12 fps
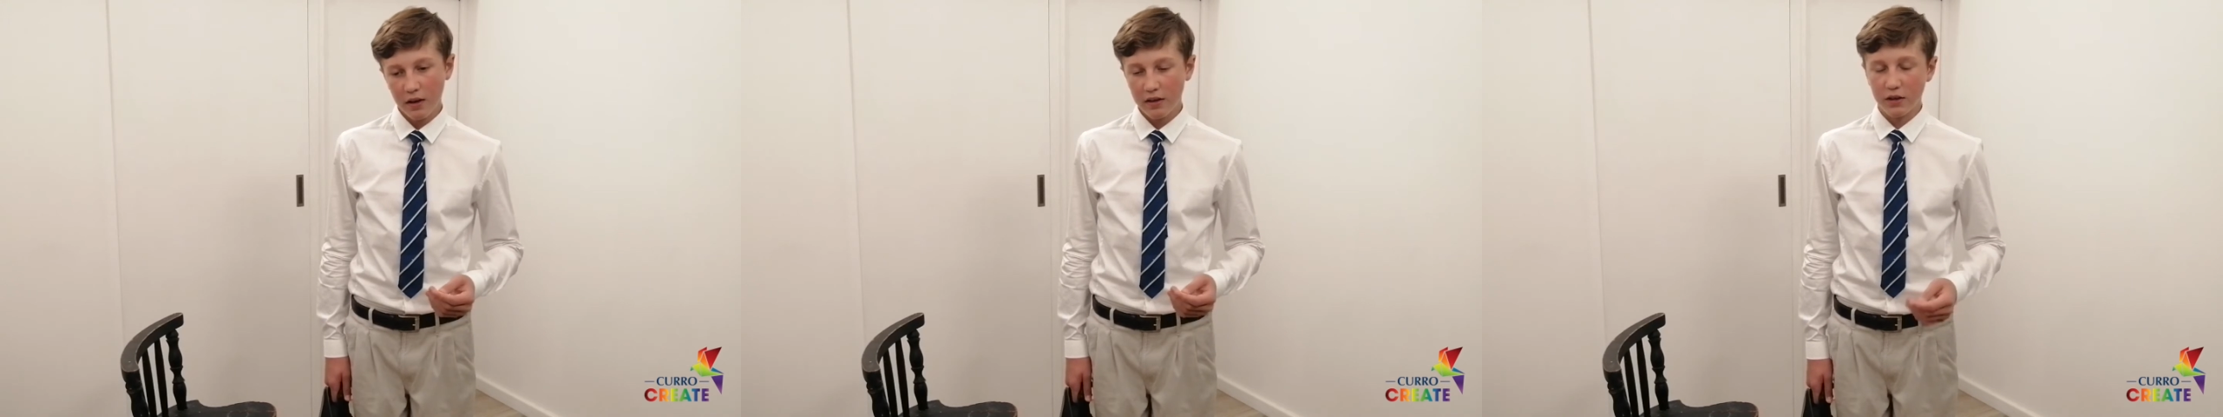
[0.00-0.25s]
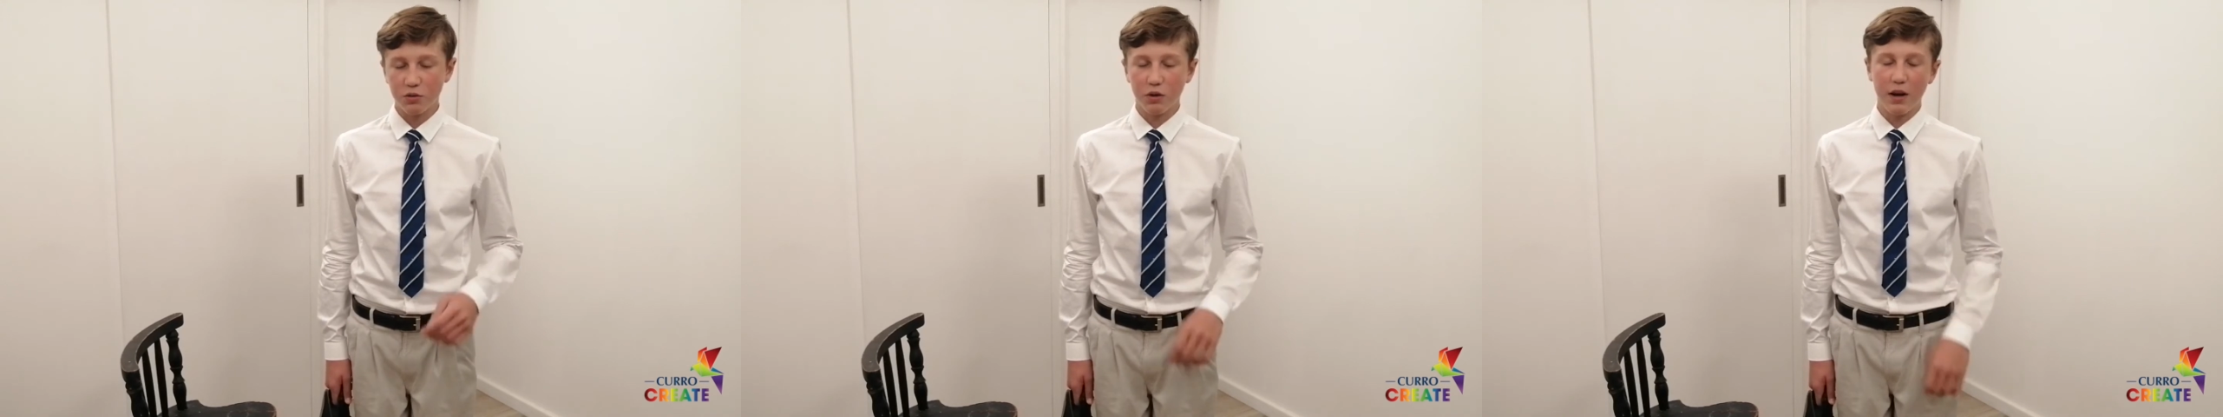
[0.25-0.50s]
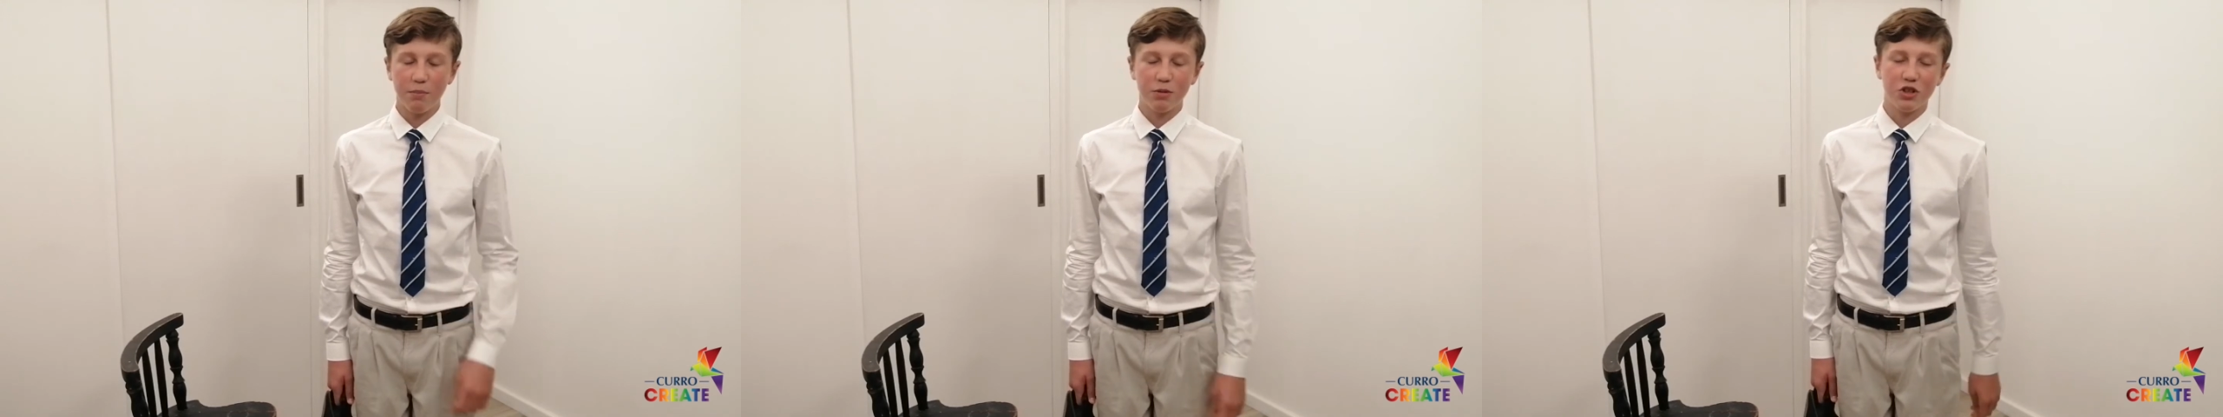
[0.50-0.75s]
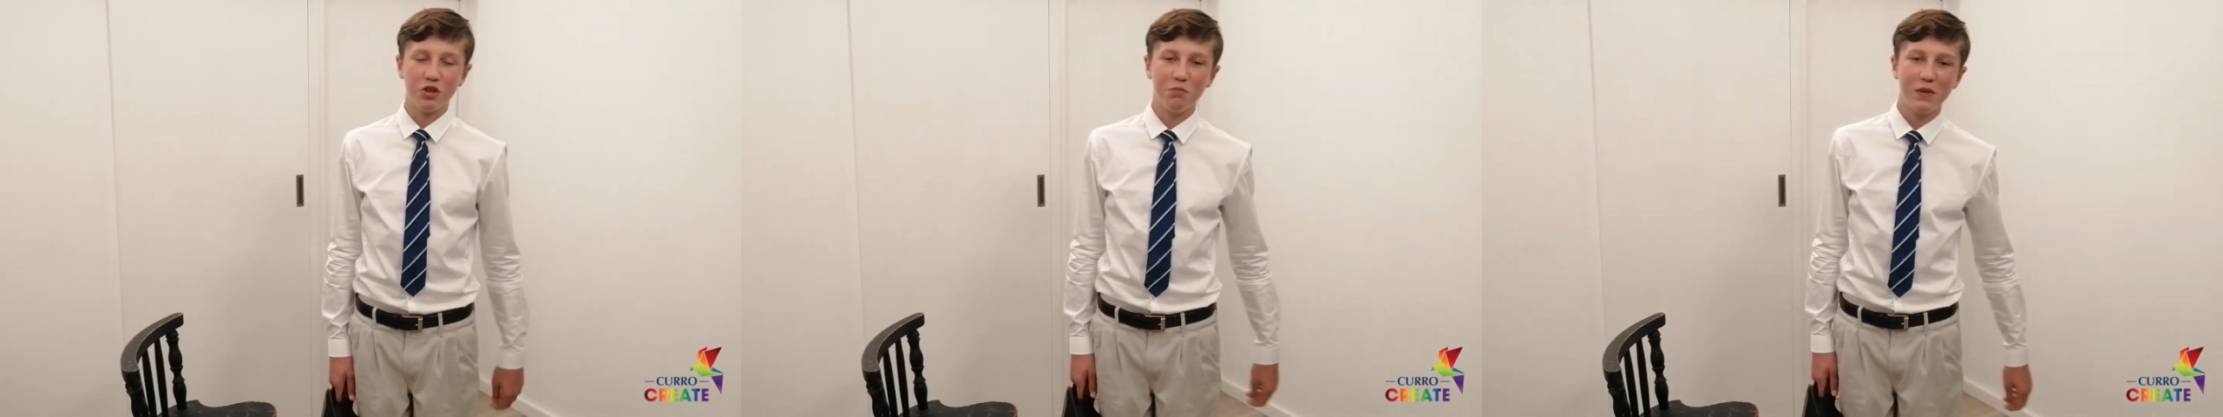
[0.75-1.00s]
That's what
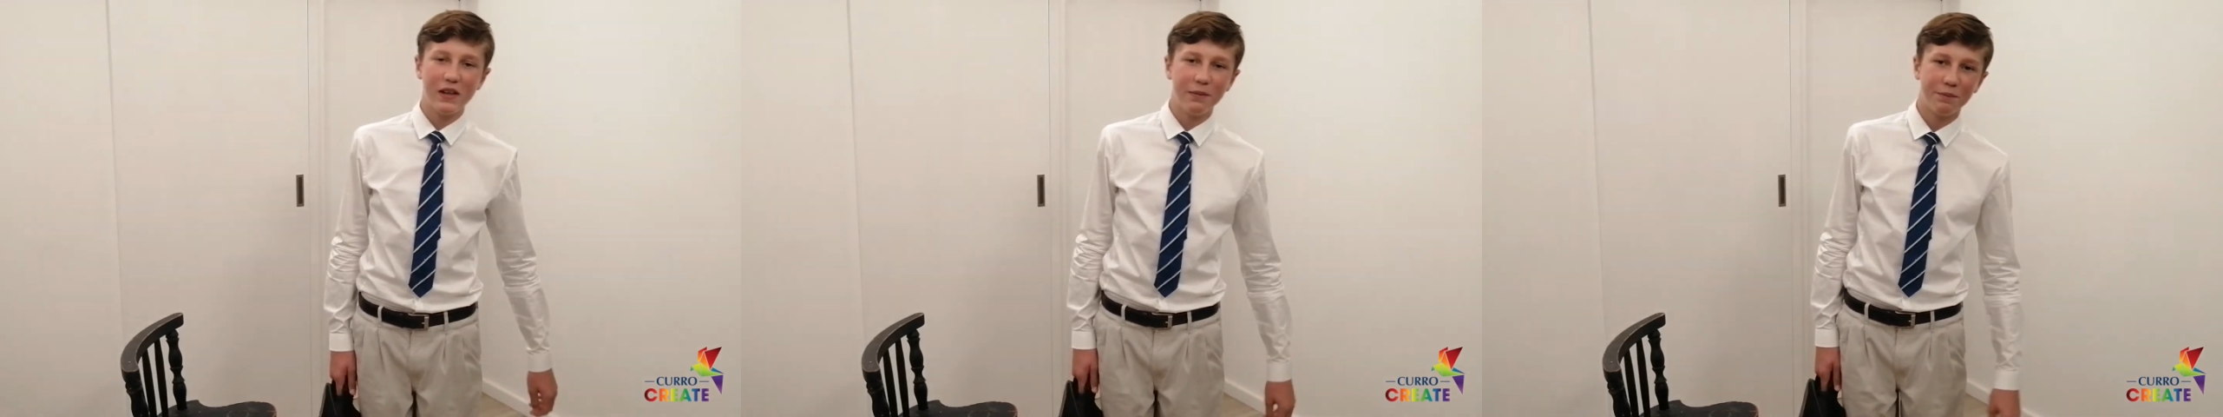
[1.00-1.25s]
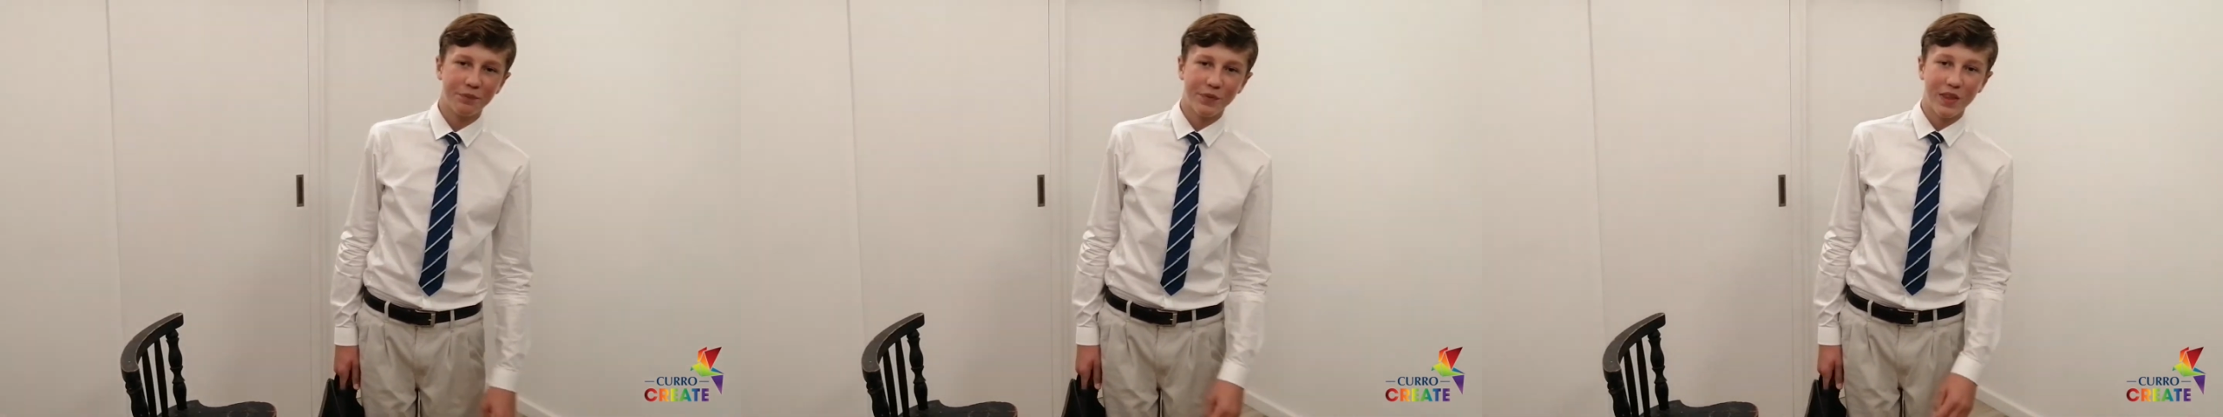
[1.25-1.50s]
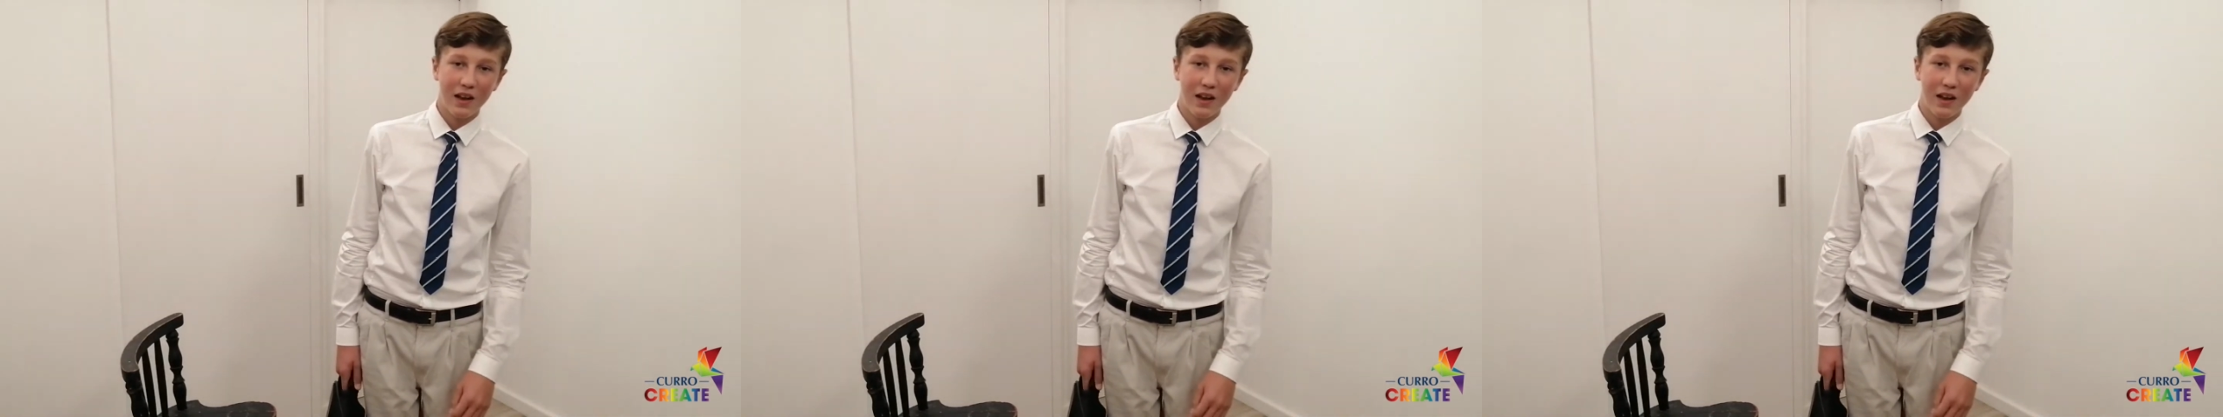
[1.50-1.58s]
happened to me.